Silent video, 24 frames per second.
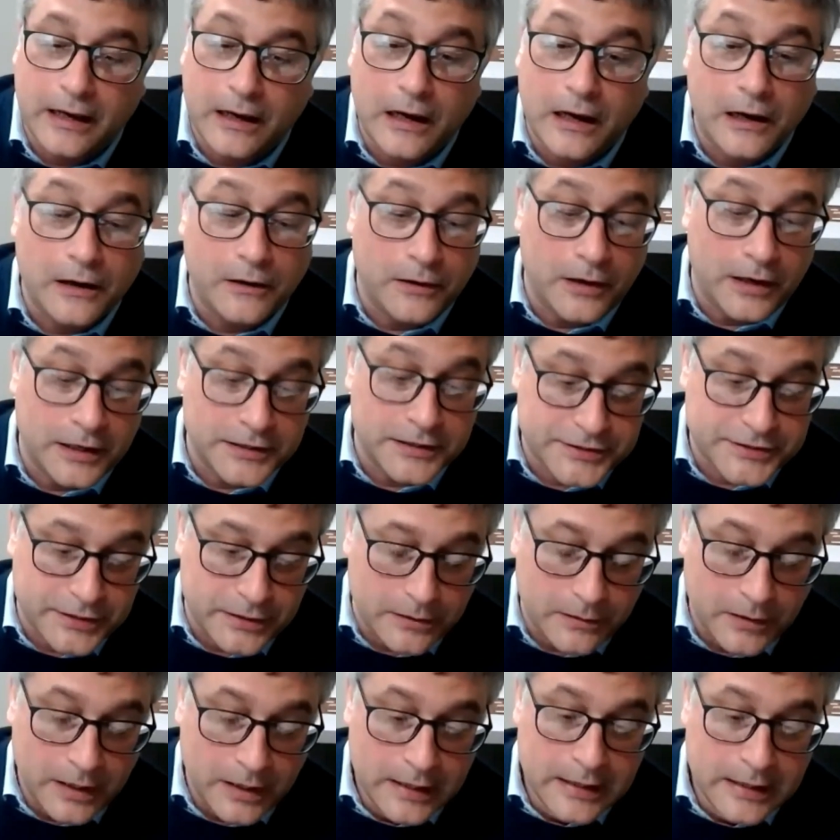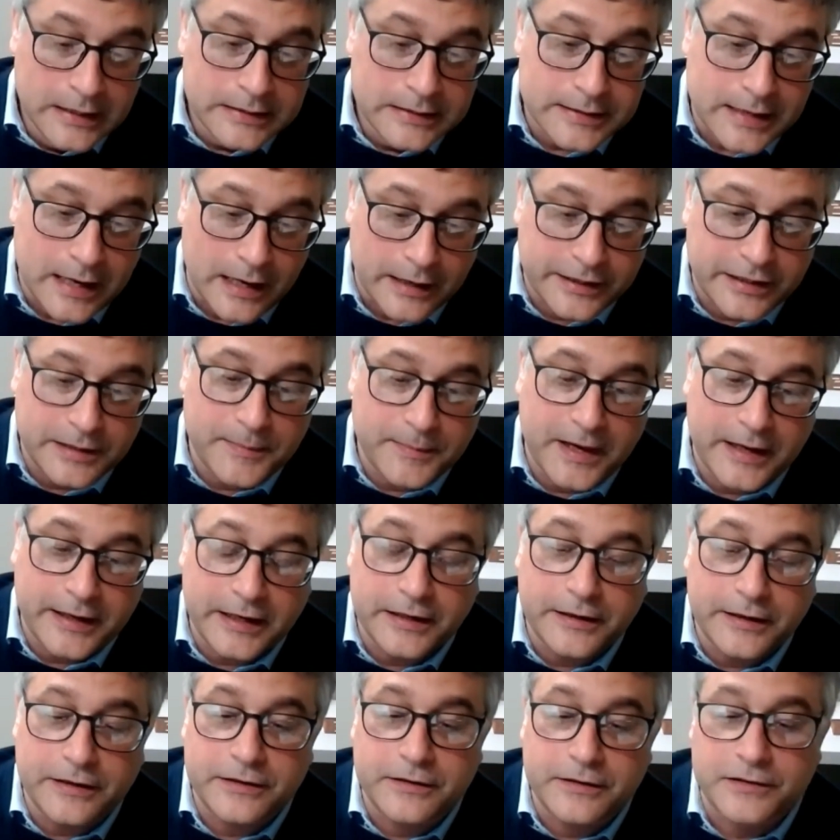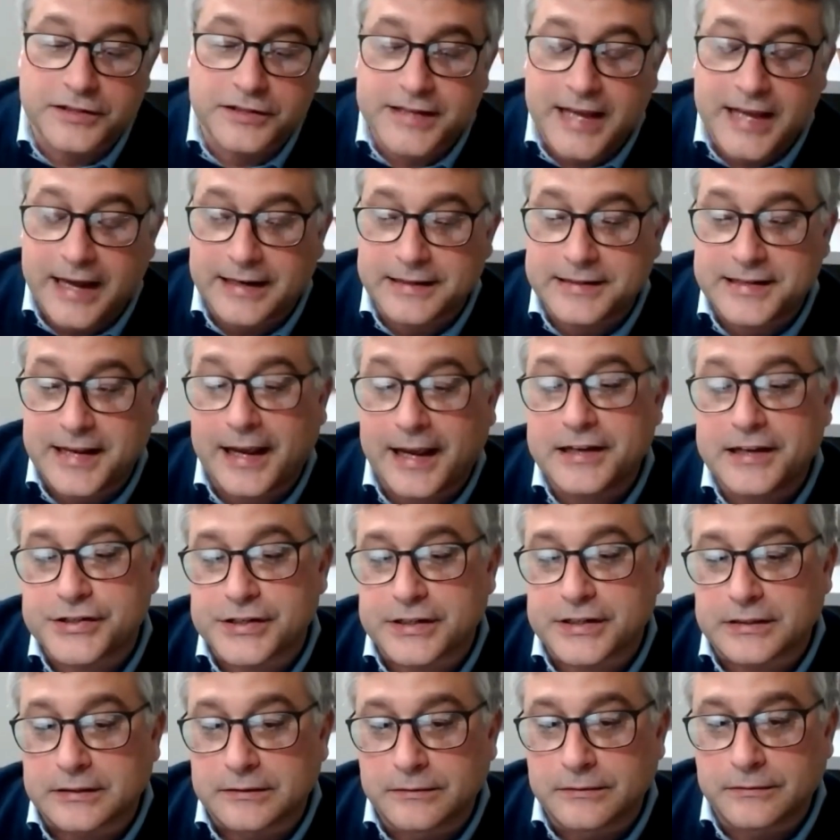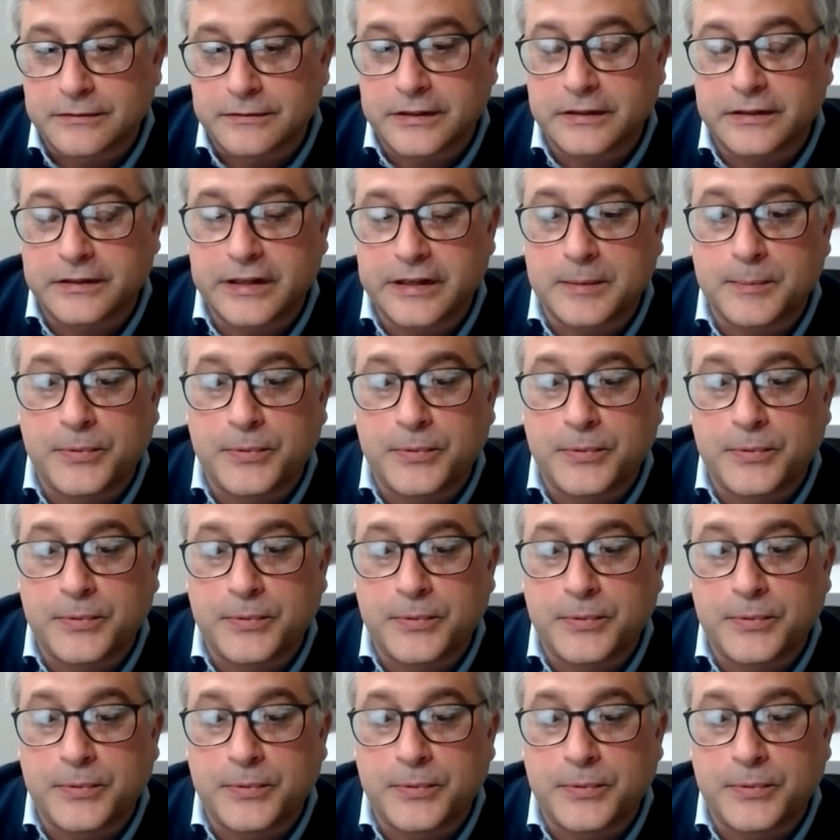Also documenting your sanitation, really